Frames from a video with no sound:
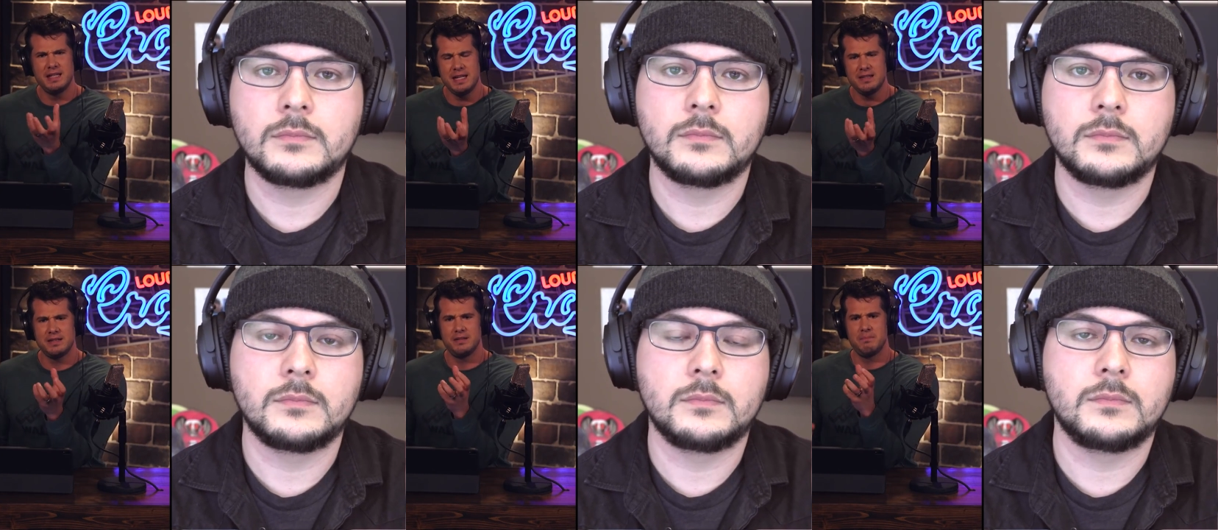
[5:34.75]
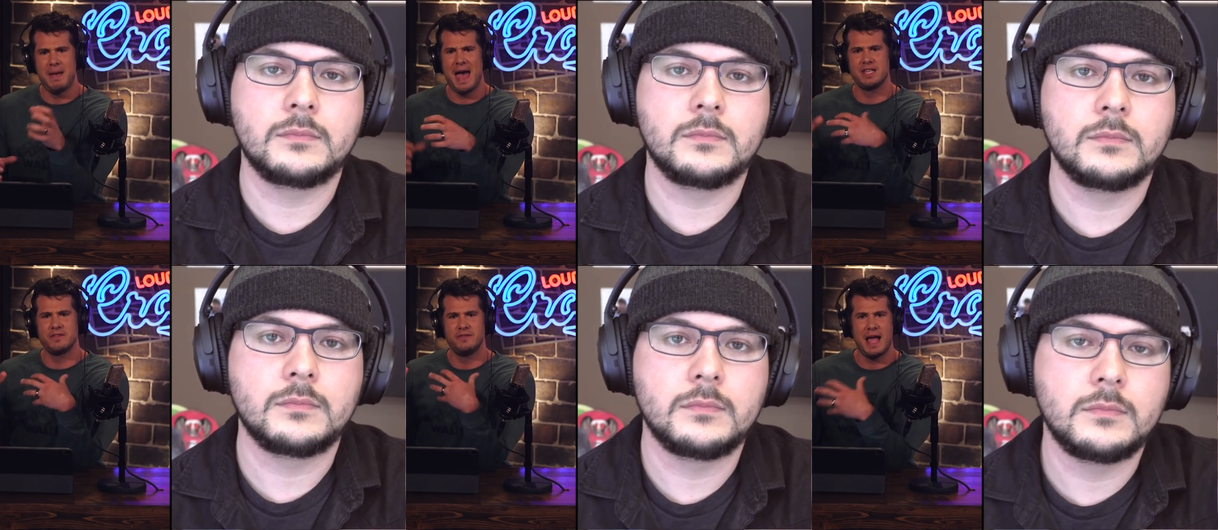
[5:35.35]
Speaker 1: idea that
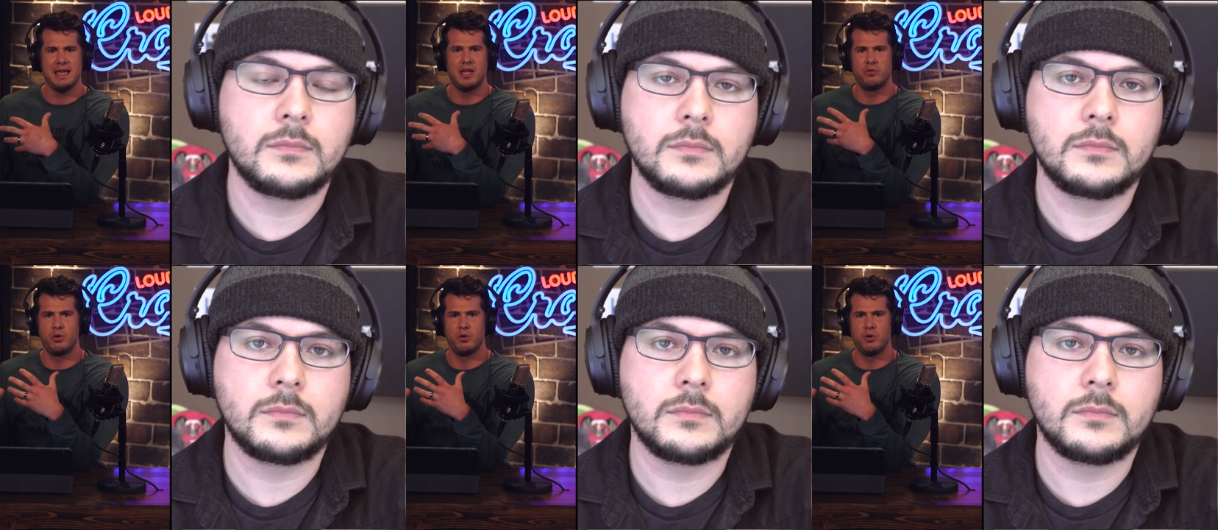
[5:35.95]
mass flagging